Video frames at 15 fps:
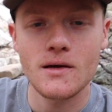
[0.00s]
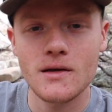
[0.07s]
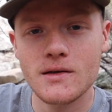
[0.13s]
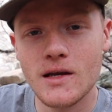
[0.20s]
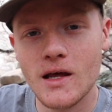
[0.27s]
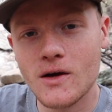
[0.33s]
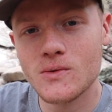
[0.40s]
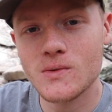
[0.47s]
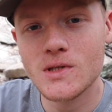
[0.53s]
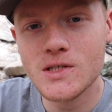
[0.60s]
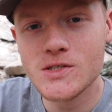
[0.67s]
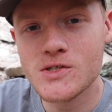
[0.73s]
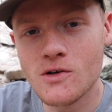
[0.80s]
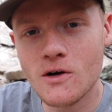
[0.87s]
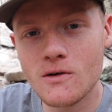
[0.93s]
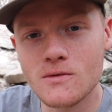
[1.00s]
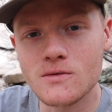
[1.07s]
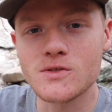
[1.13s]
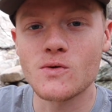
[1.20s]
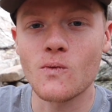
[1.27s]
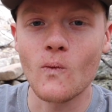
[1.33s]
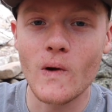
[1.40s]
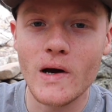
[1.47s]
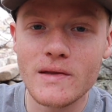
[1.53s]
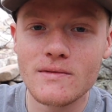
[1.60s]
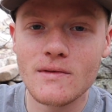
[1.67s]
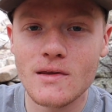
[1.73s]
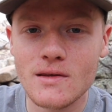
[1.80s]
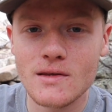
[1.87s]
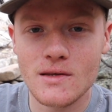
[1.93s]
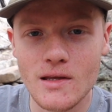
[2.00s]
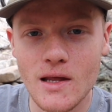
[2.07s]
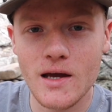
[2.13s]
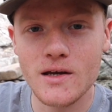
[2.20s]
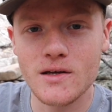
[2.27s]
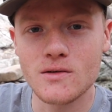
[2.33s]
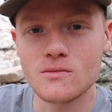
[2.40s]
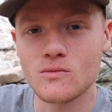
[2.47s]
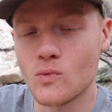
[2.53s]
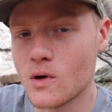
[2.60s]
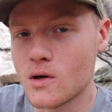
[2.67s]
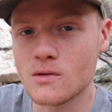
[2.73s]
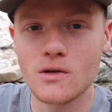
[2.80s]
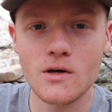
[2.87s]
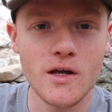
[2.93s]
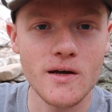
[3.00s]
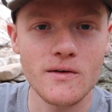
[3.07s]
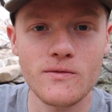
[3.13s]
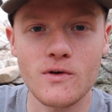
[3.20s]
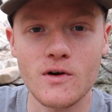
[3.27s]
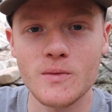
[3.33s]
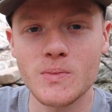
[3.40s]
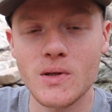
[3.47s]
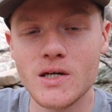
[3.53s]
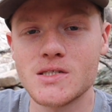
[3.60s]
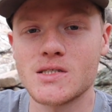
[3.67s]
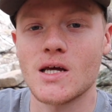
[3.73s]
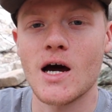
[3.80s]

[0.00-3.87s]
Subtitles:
Now, these turtles, when they were looking for a place to